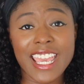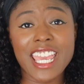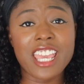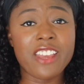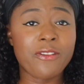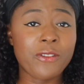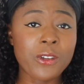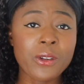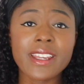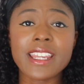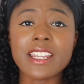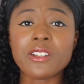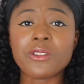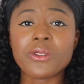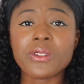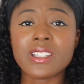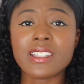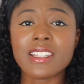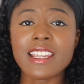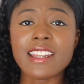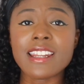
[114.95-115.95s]
If you're
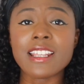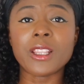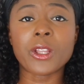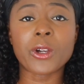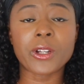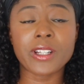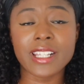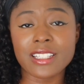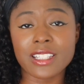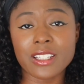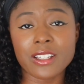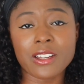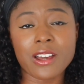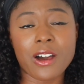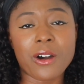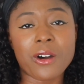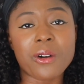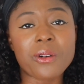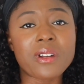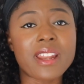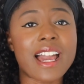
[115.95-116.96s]
interested in learning to
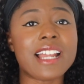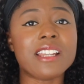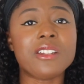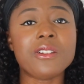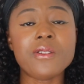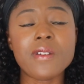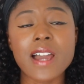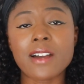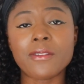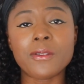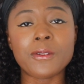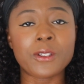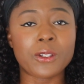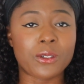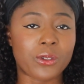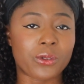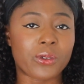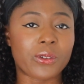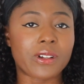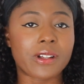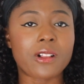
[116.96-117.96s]
code, I do have a
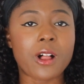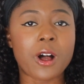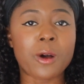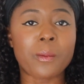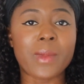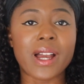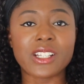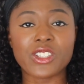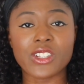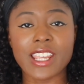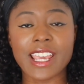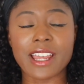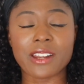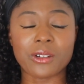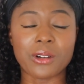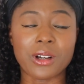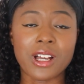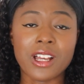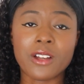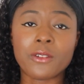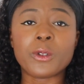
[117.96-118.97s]
tutorial on my
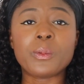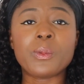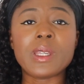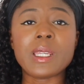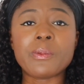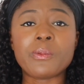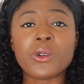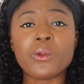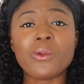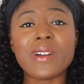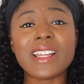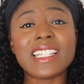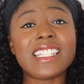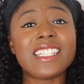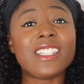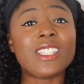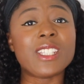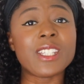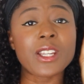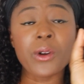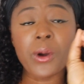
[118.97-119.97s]
channel for people with
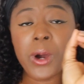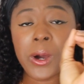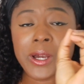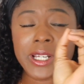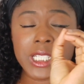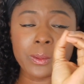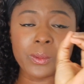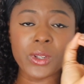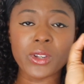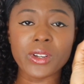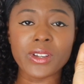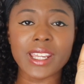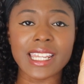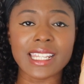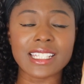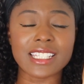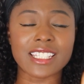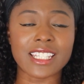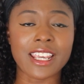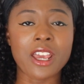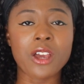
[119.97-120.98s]
zero
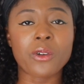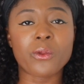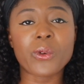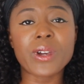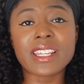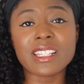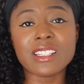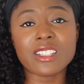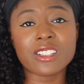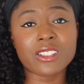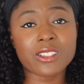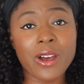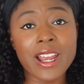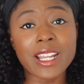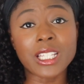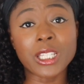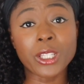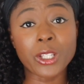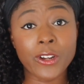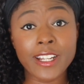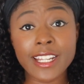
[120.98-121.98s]
experience where you can
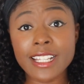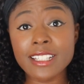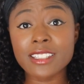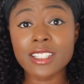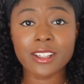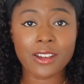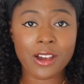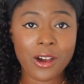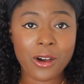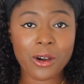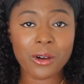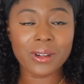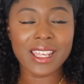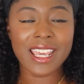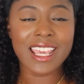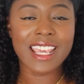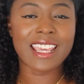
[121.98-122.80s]
start learning to code